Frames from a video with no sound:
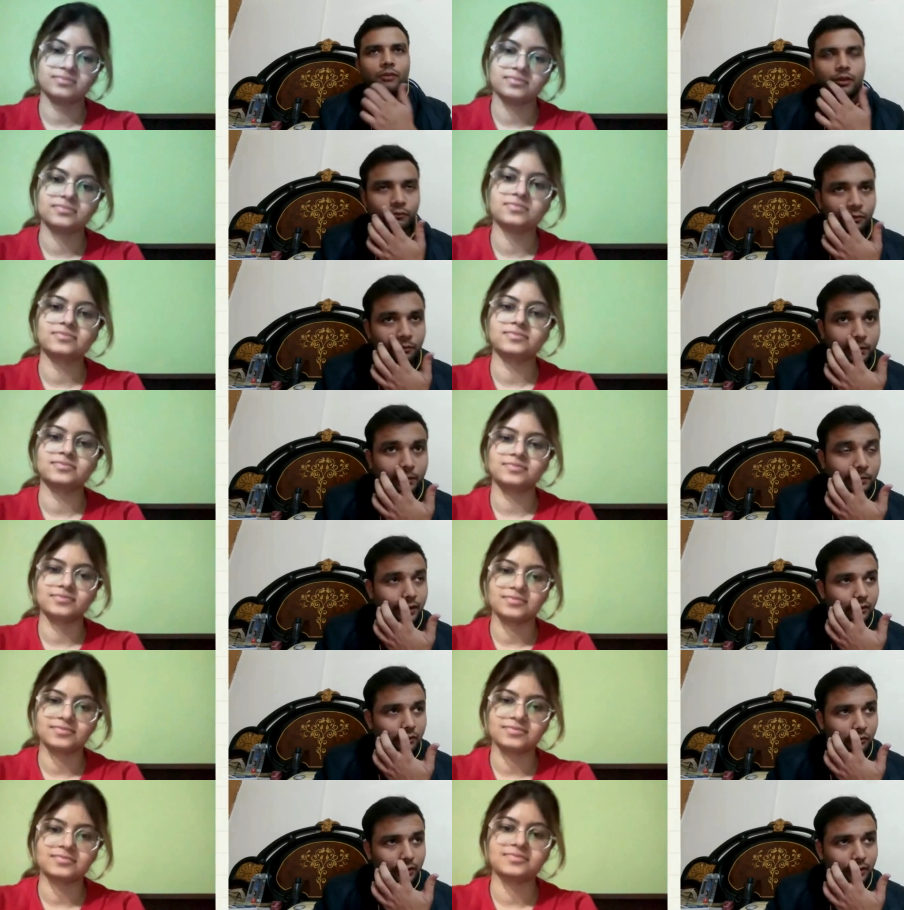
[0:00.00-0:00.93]
Speaker 1: what would be
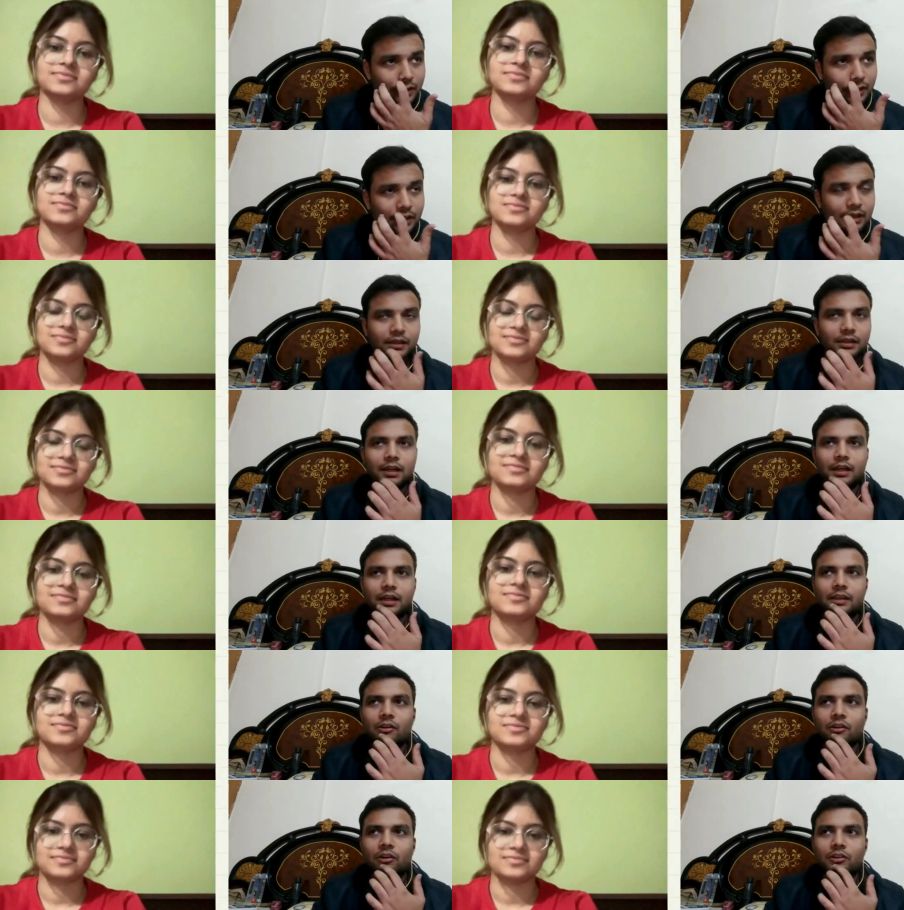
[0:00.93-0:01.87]
my role.
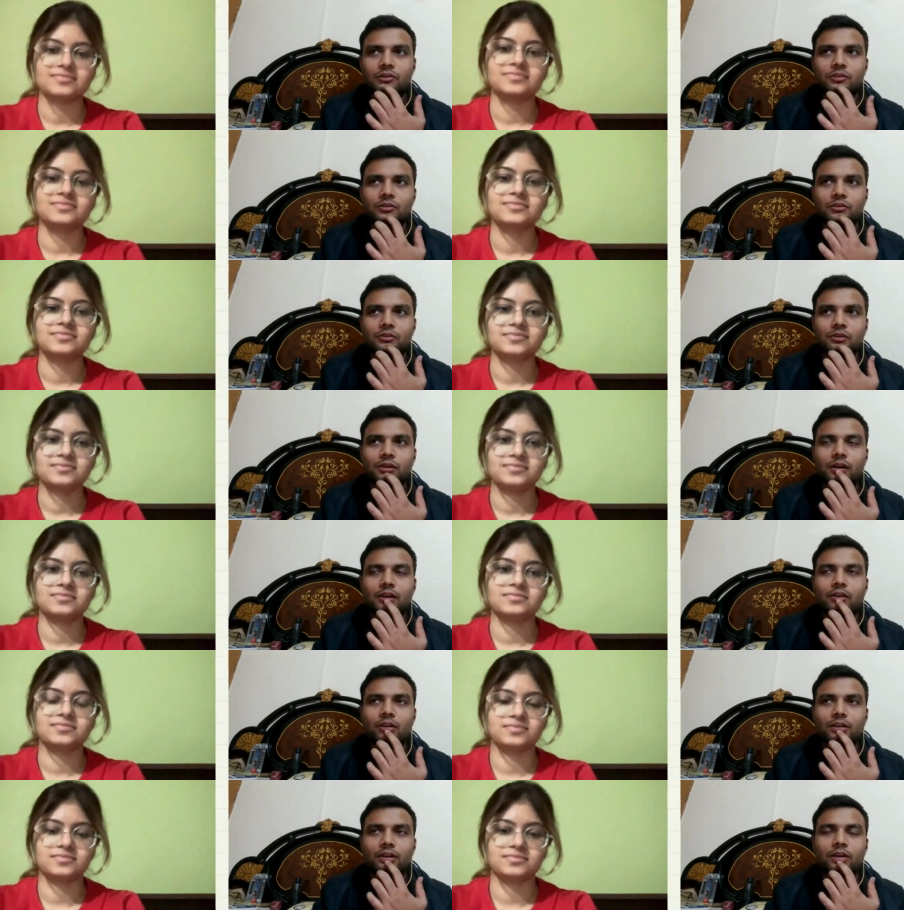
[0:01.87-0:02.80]
I also
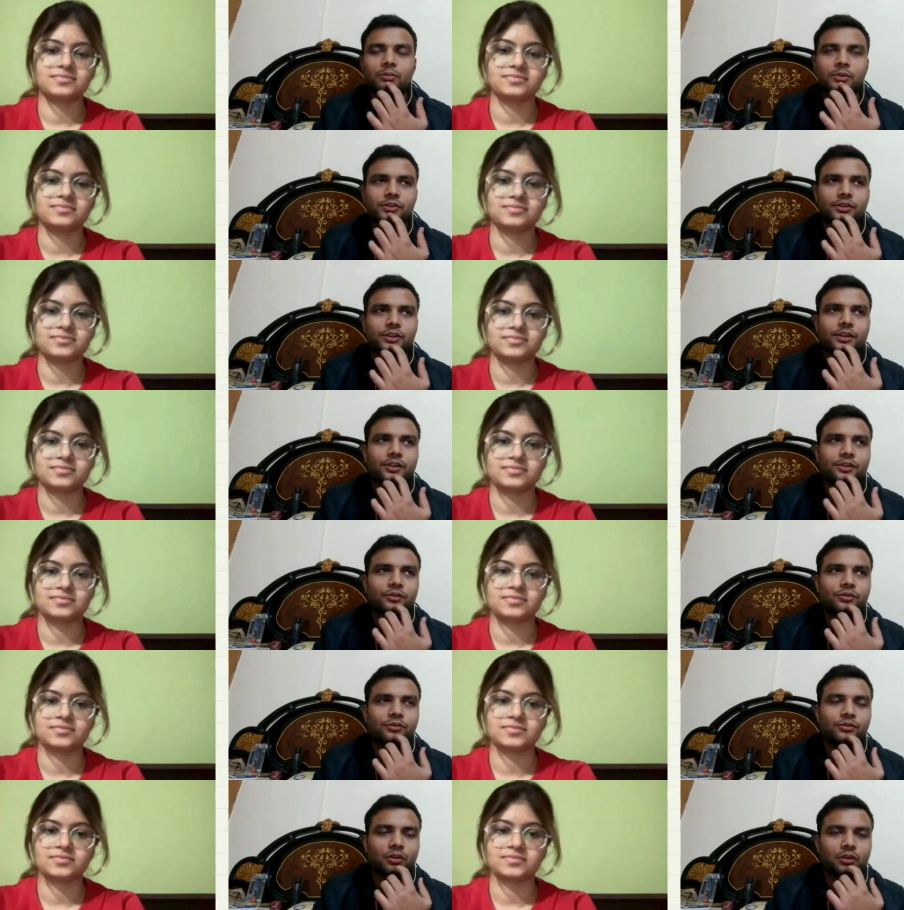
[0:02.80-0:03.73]
got an opportunity
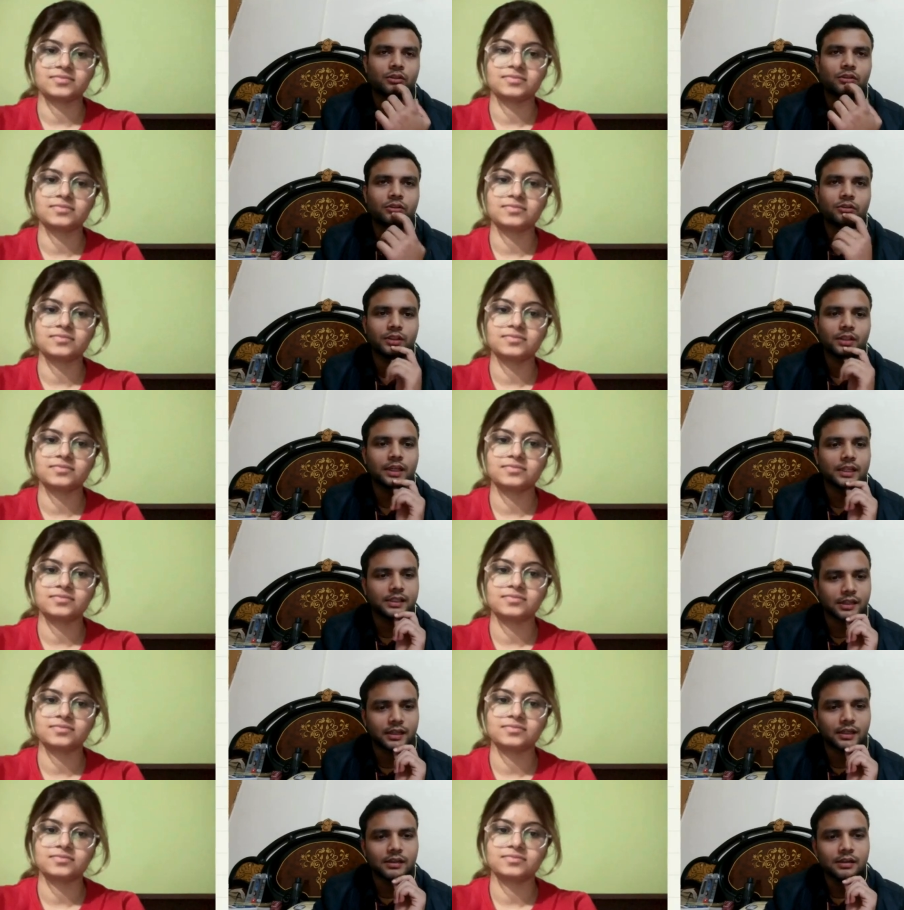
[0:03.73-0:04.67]
to talk to the
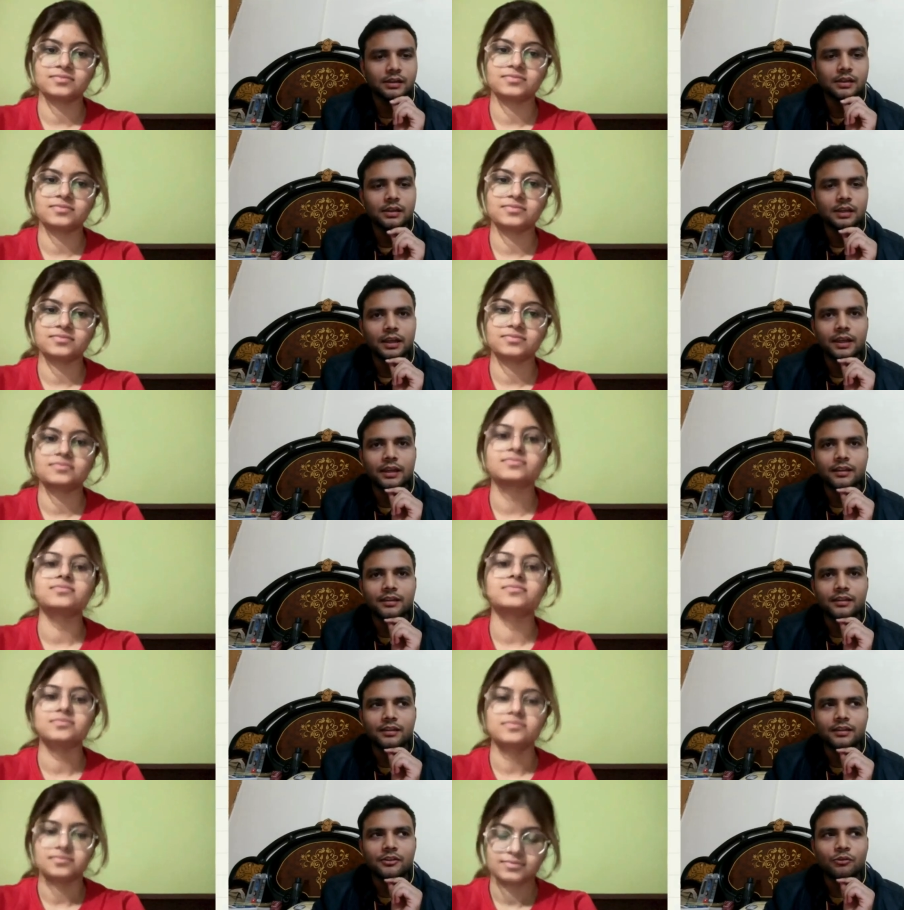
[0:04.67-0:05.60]
HR,
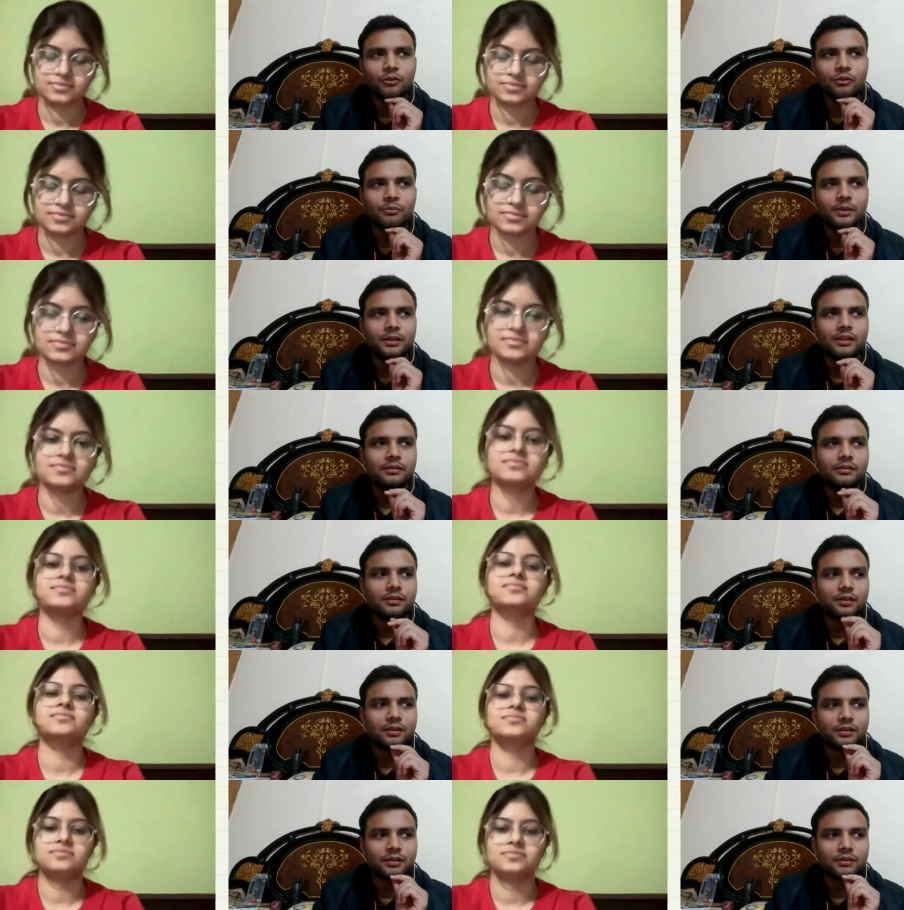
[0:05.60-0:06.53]
and he told me
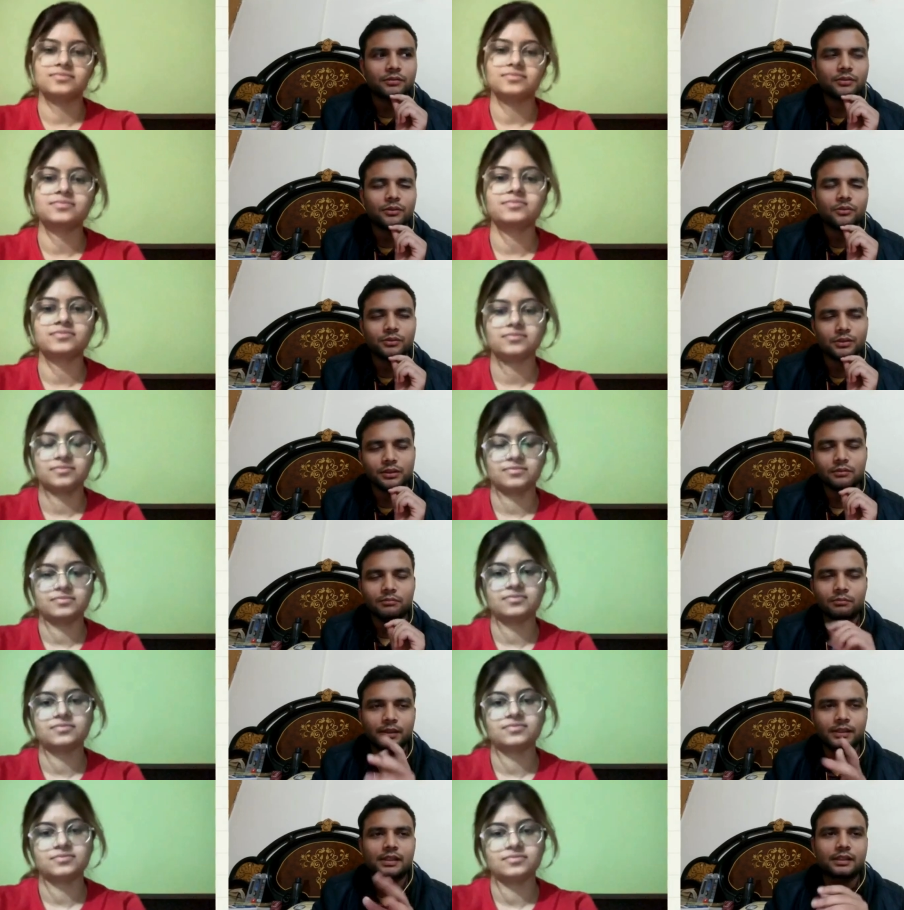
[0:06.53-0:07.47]
a few
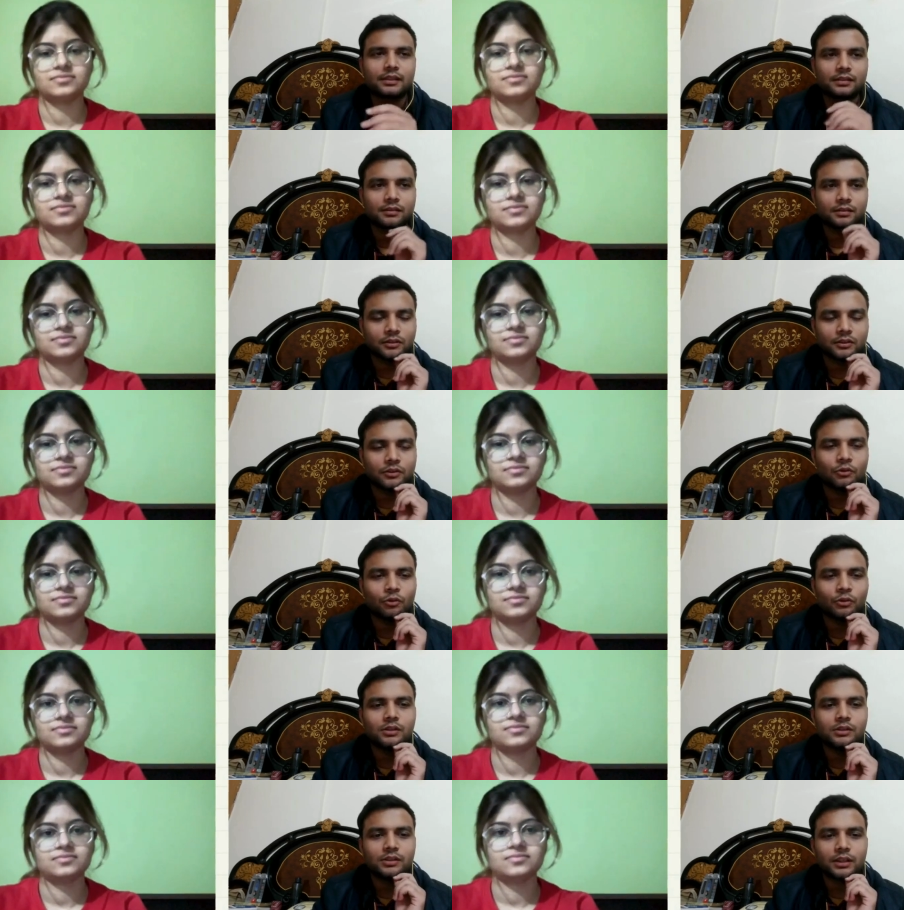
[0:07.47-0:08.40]
basic
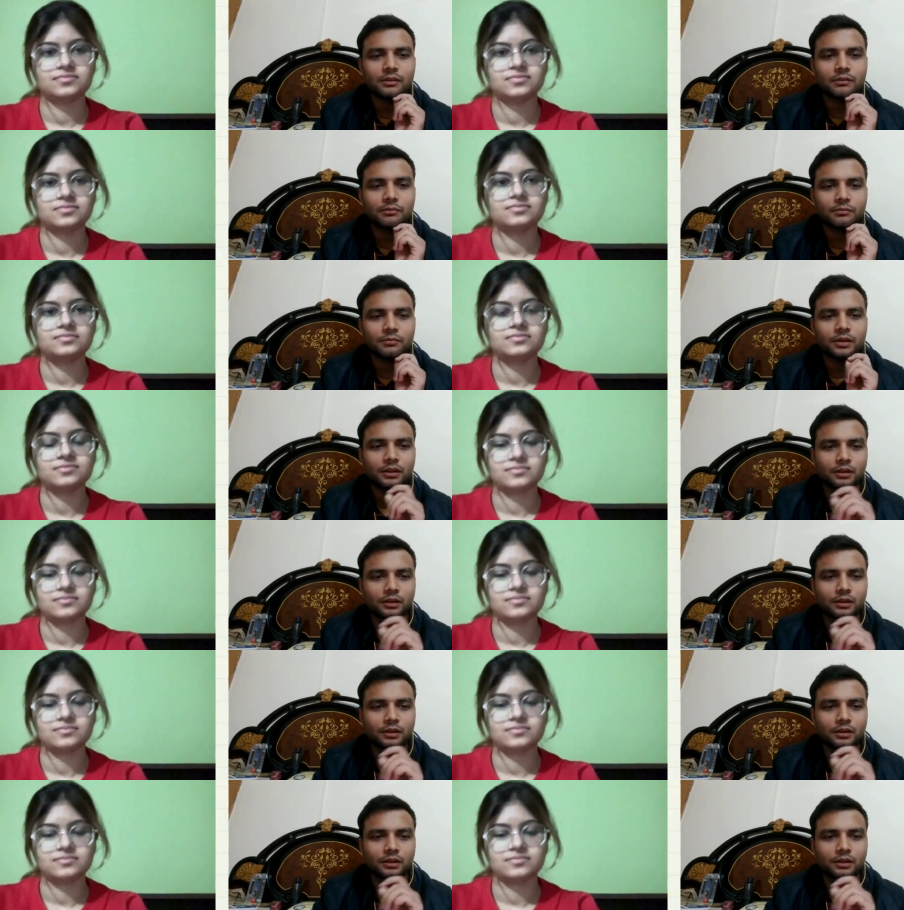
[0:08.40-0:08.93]
roles and